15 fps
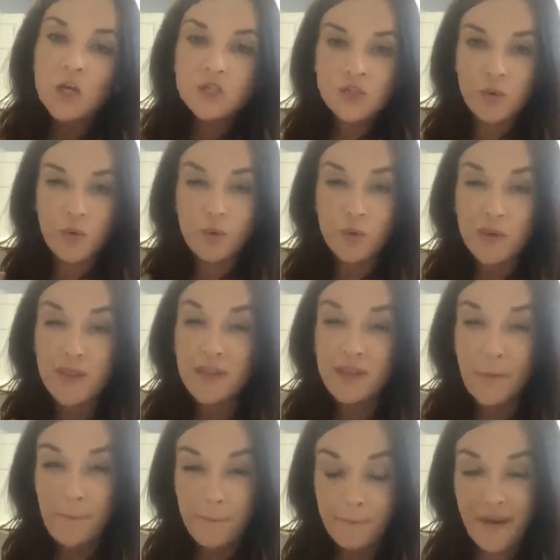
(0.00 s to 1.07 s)
So really
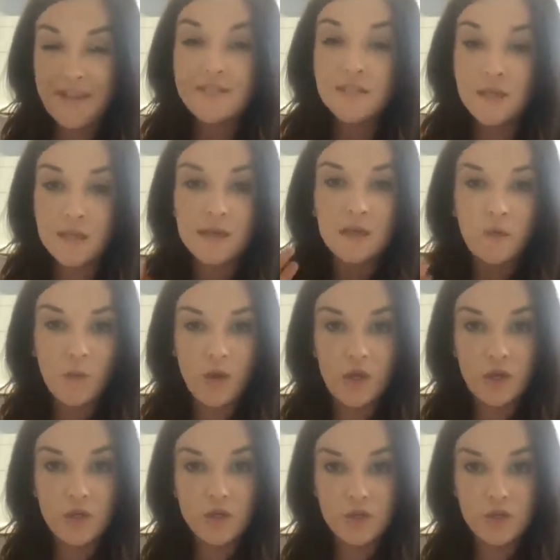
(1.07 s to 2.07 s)
the best thing that we can